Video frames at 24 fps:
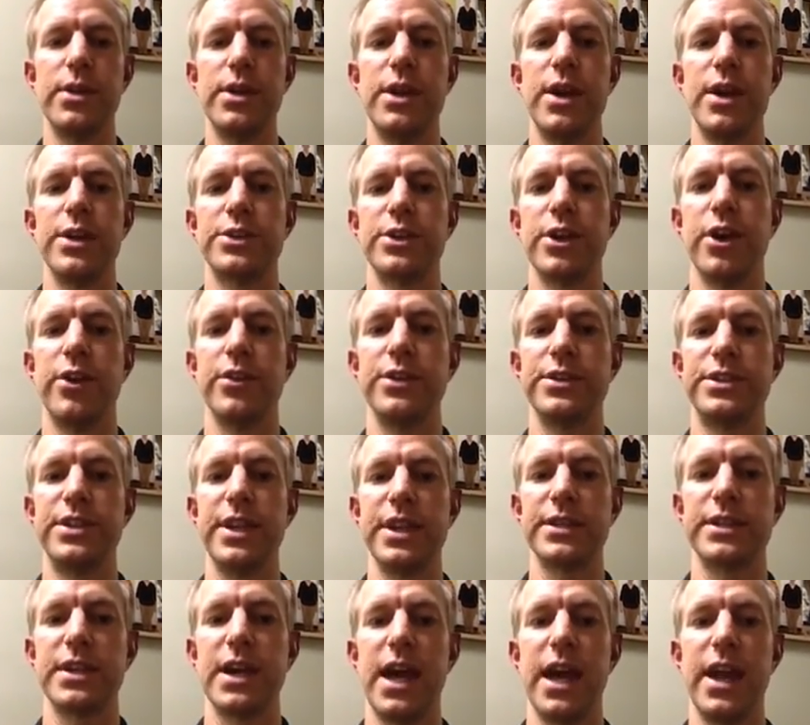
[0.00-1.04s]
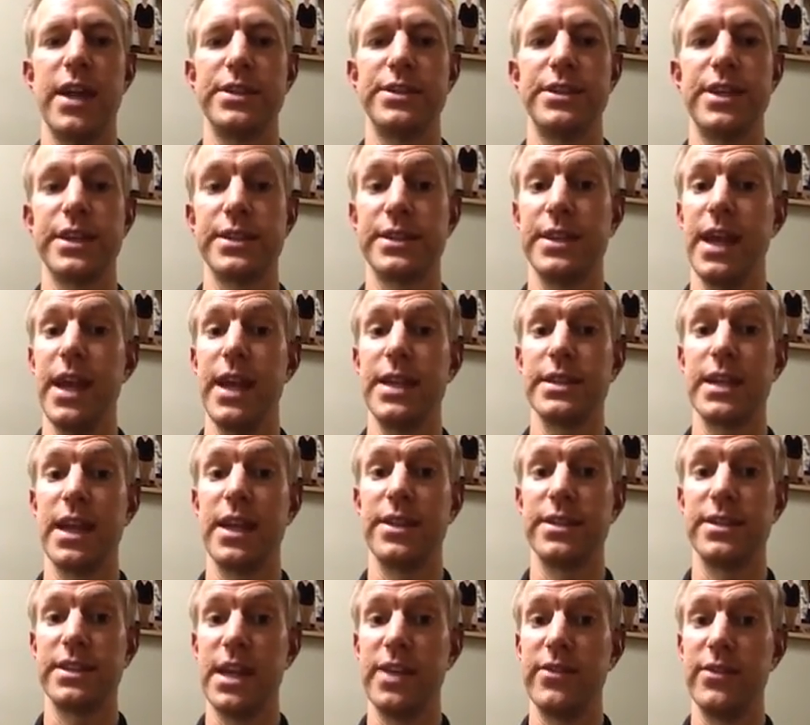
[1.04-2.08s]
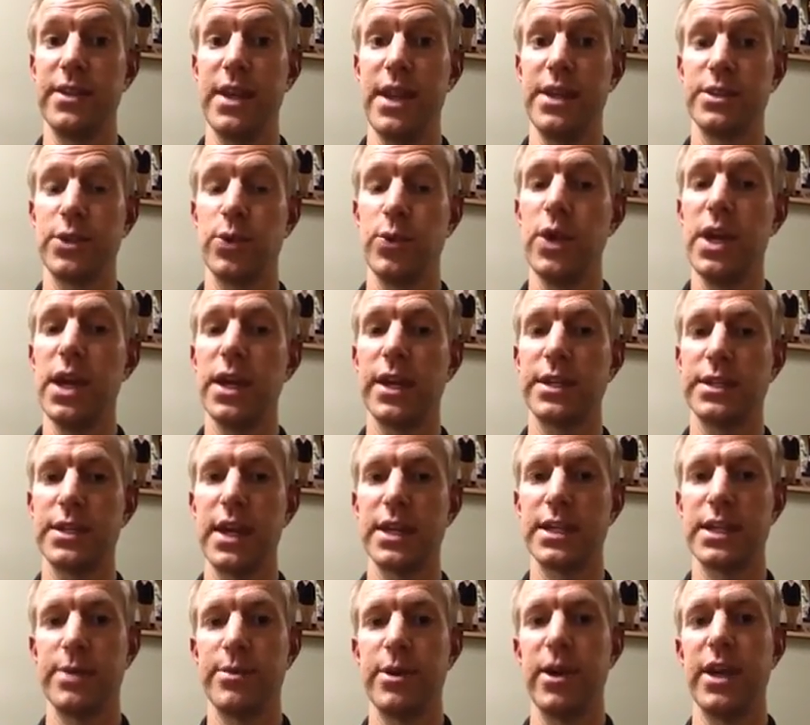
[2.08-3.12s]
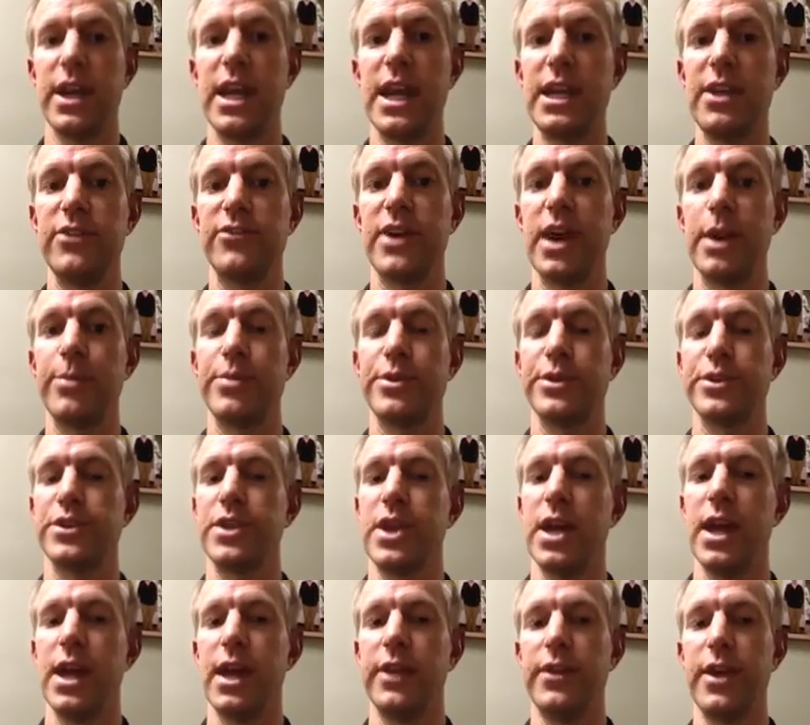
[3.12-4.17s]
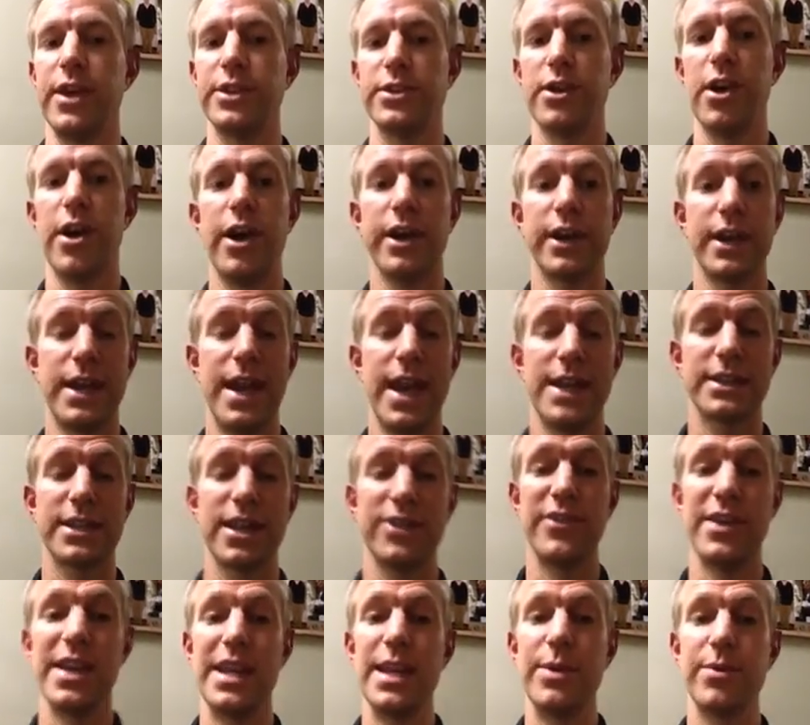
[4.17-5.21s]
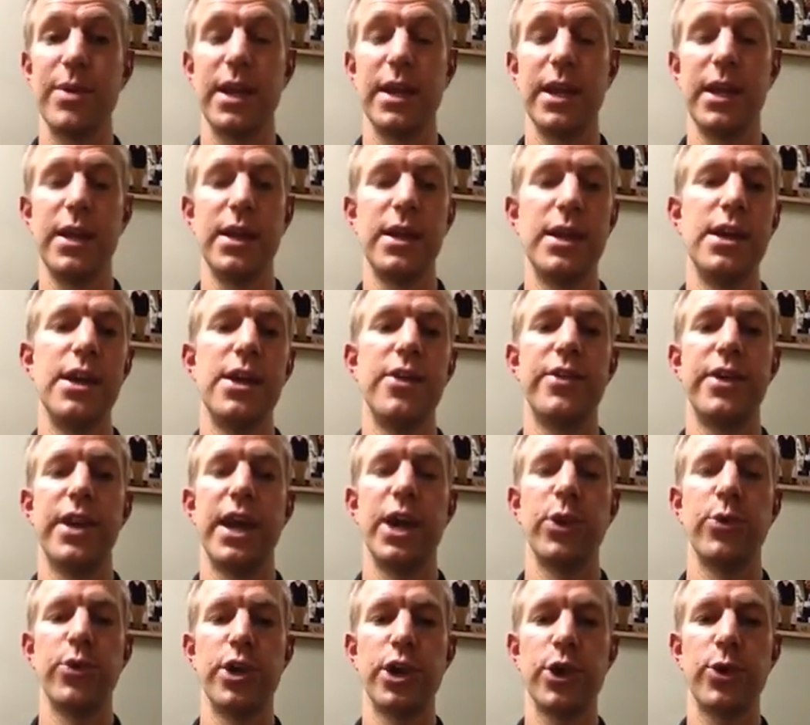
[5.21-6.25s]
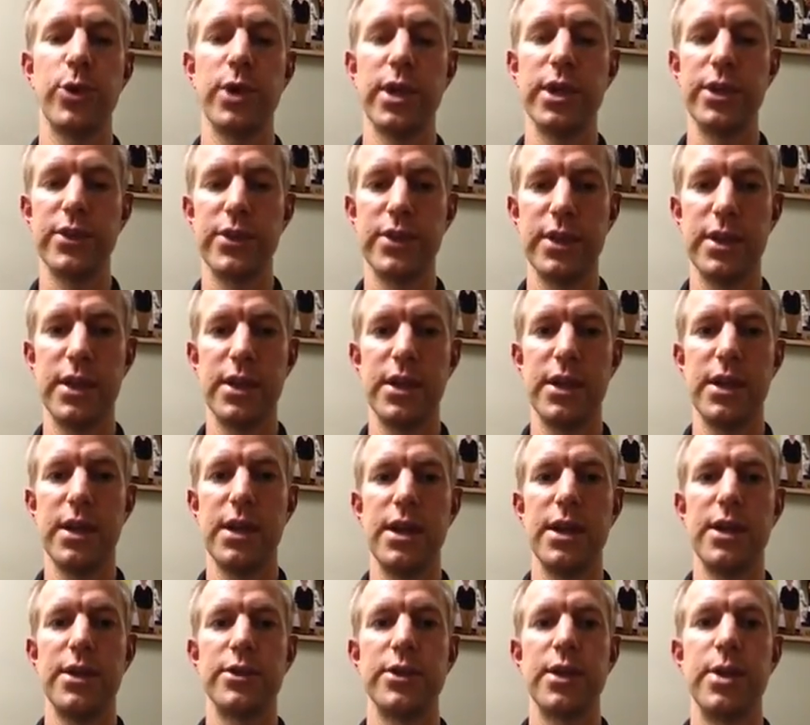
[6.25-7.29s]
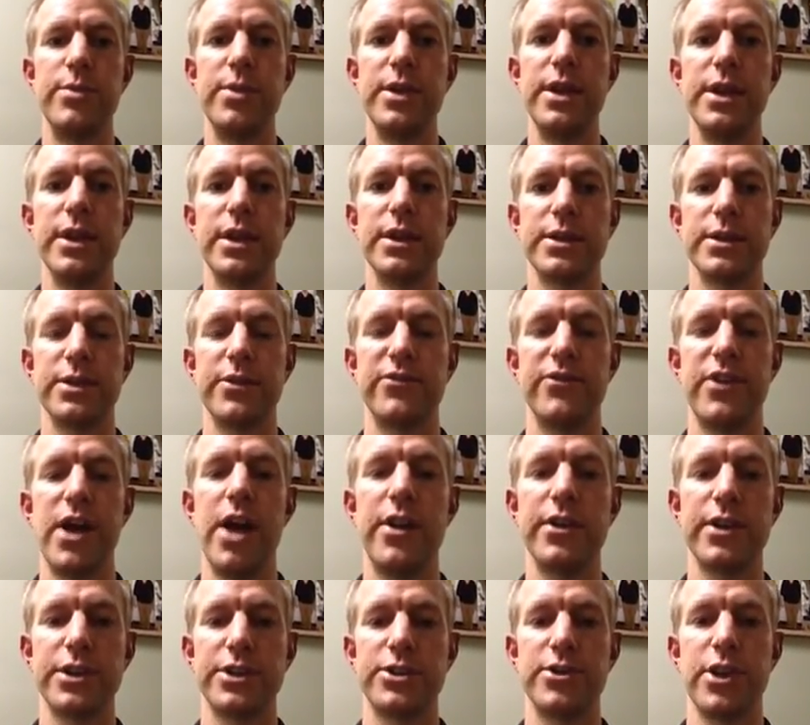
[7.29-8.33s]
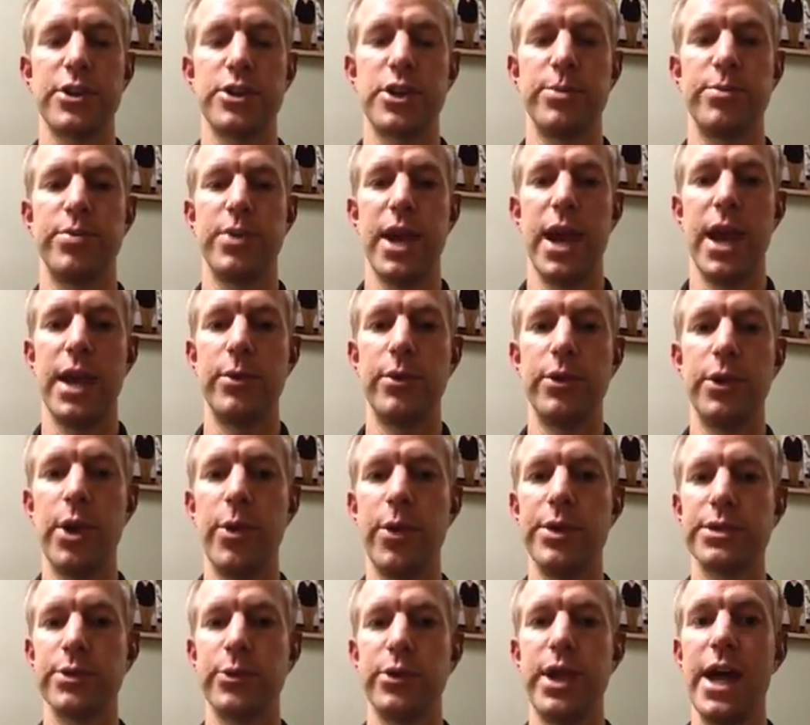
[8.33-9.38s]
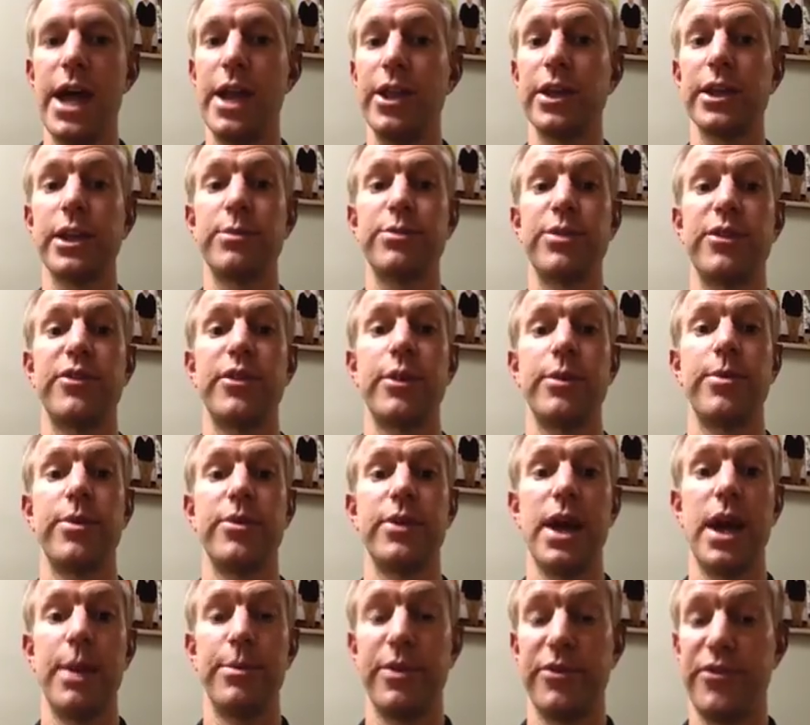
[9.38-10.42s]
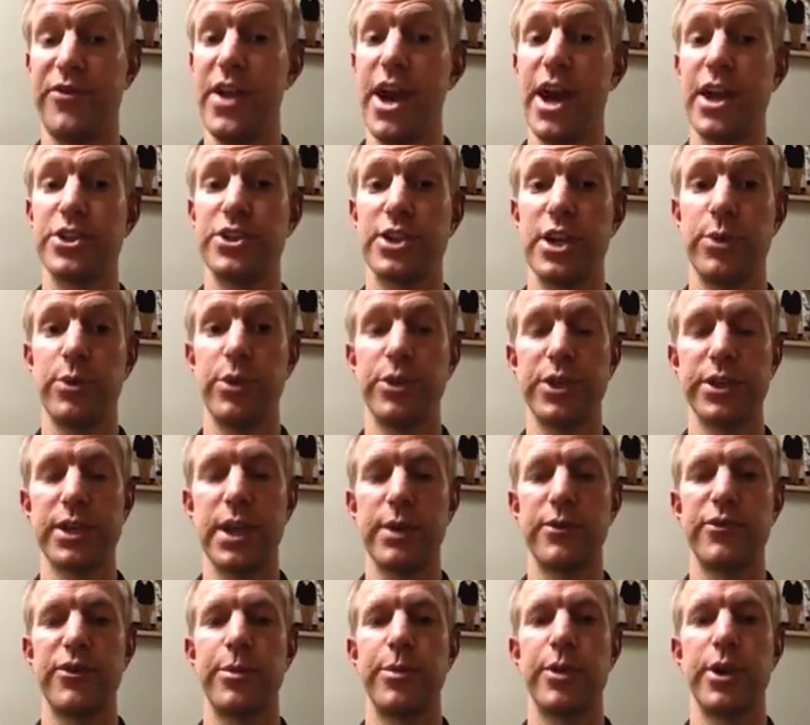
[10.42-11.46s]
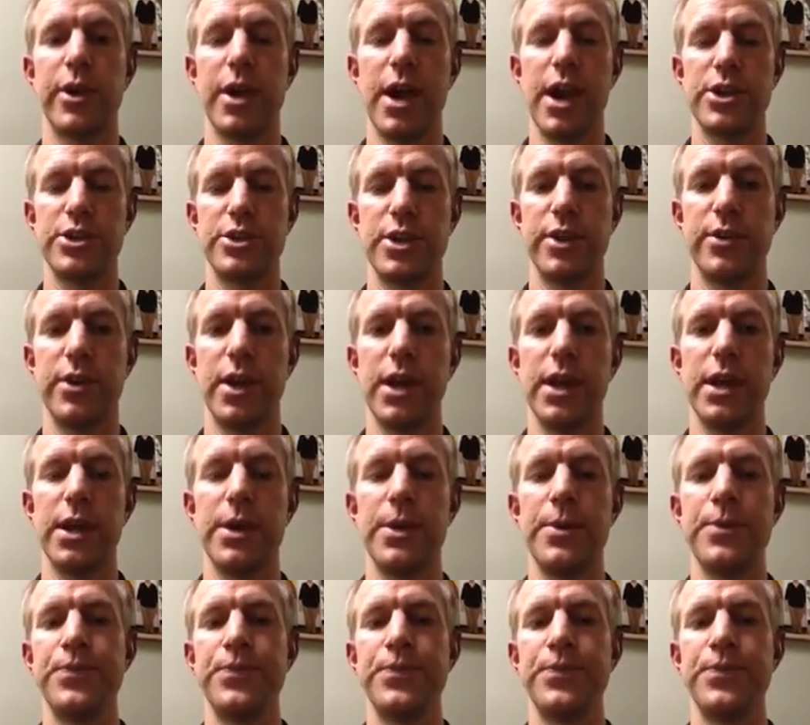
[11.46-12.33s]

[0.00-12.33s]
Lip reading: So 6 days out of 7 days a week is actually about 85%, and that's all I can ask of anybody that I work with to be following a structured plan. We're not looking for perfection, we're looking for progression, right?